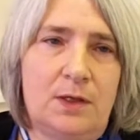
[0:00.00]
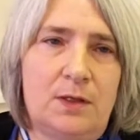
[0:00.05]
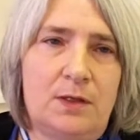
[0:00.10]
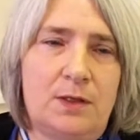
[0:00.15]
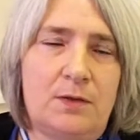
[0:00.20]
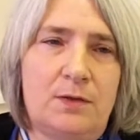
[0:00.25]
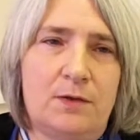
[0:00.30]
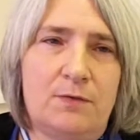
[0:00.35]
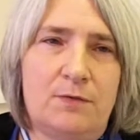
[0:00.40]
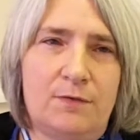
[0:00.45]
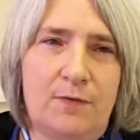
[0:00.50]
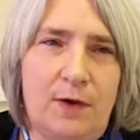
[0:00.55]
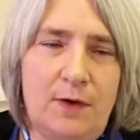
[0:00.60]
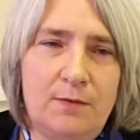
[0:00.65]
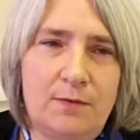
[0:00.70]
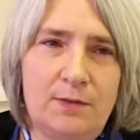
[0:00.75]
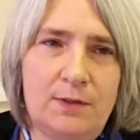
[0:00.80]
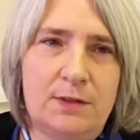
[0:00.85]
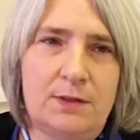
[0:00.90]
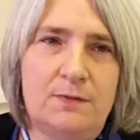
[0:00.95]
So the
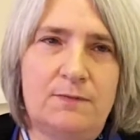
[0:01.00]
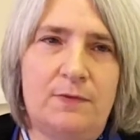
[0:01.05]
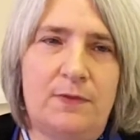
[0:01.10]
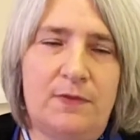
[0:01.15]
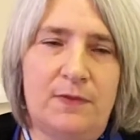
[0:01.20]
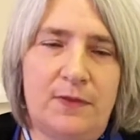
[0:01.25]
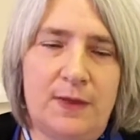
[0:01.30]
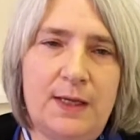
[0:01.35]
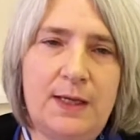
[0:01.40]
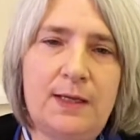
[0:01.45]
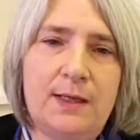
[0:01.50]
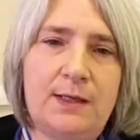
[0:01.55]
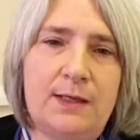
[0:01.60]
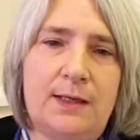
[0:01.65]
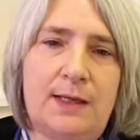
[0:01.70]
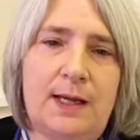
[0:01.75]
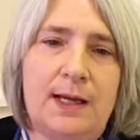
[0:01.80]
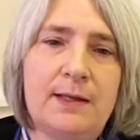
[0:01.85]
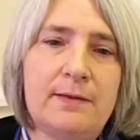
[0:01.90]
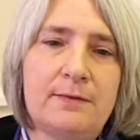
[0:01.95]
focus of the
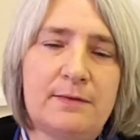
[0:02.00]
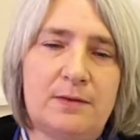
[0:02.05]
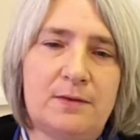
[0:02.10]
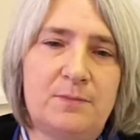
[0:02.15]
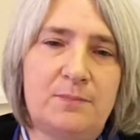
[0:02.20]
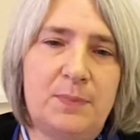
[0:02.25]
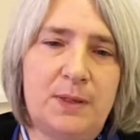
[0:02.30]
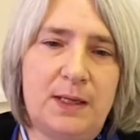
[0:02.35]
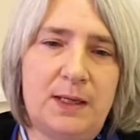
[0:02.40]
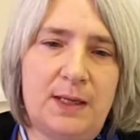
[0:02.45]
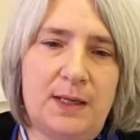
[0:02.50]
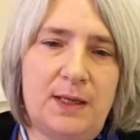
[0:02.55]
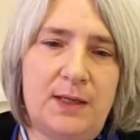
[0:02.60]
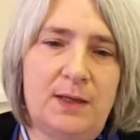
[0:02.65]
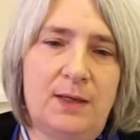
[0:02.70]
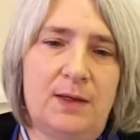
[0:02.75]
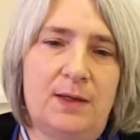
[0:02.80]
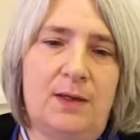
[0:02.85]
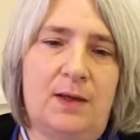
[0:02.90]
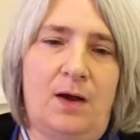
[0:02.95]
thinking has to
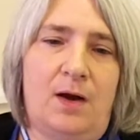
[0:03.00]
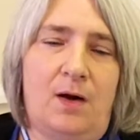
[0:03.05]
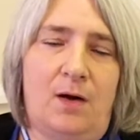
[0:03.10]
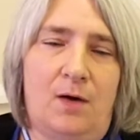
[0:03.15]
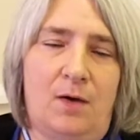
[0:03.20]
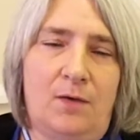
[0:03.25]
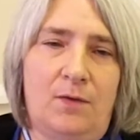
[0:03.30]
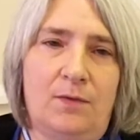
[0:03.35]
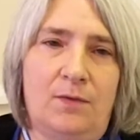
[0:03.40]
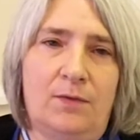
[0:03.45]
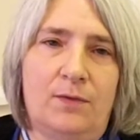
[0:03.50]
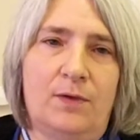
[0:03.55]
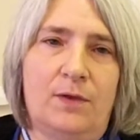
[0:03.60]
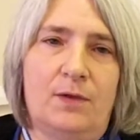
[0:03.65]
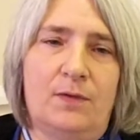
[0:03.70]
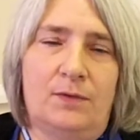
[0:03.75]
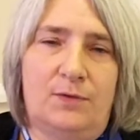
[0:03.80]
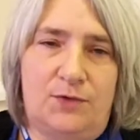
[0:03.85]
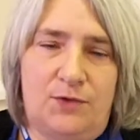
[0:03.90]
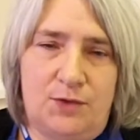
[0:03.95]
be on
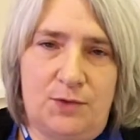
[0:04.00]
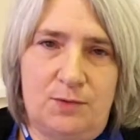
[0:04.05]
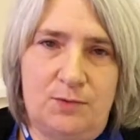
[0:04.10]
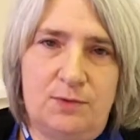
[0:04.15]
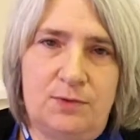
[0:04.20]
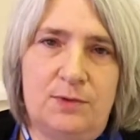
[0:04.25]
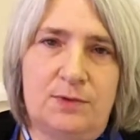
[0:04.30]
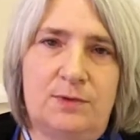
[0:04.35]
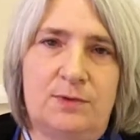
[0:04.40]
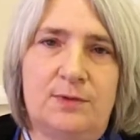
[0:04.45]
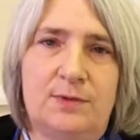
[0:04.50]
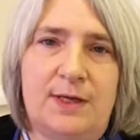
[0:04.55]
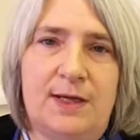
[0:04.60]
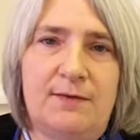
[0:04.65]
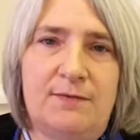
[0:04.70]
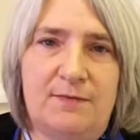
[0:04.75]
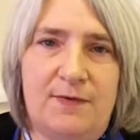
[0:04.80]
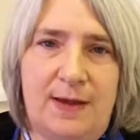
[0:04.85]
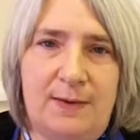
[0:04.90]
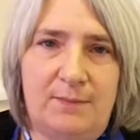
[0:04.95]
children and
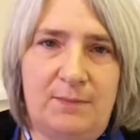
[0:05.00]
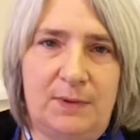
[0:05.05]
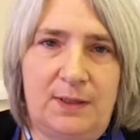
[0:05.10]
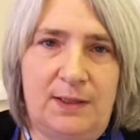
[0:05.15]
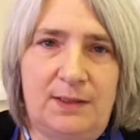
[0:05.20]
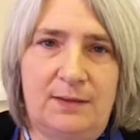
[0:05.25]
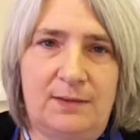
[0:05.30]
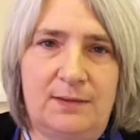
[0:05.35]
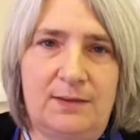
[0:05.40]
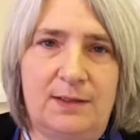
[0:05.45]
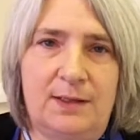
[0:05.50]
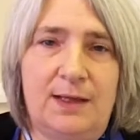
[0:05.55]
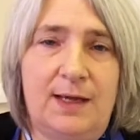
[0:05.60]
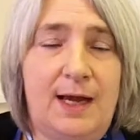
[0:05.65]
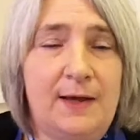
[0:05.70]
their families.